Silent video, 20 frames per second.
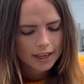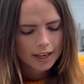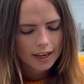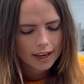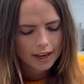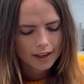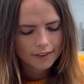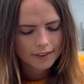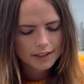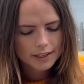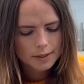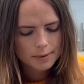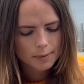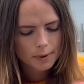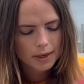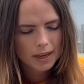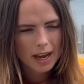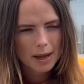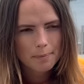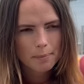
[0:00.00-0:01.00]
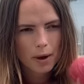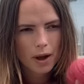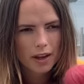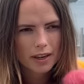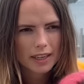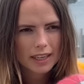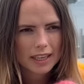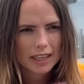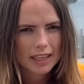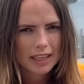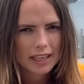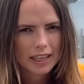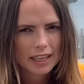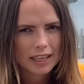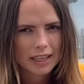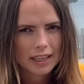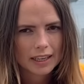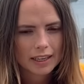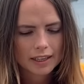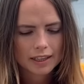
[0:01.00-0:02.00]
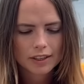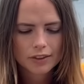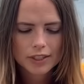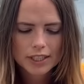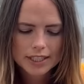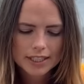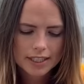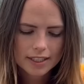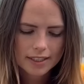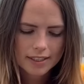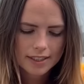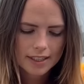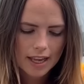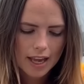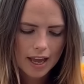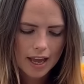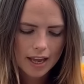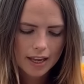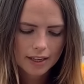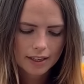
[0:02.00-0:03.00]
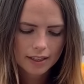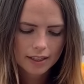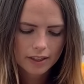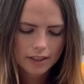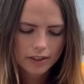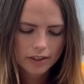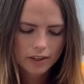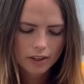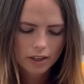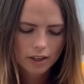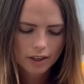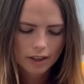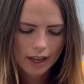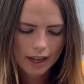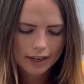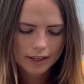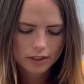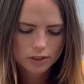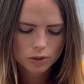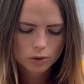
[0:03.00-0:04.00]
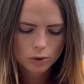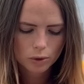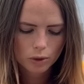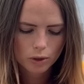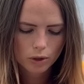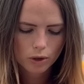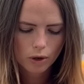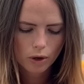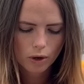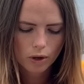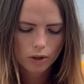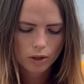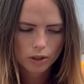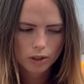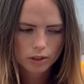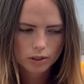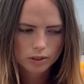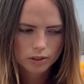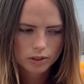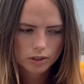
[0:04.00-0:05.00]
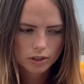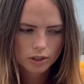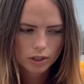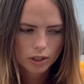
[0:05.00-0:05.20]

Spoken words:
And this one I bought in Kristiansand at a store called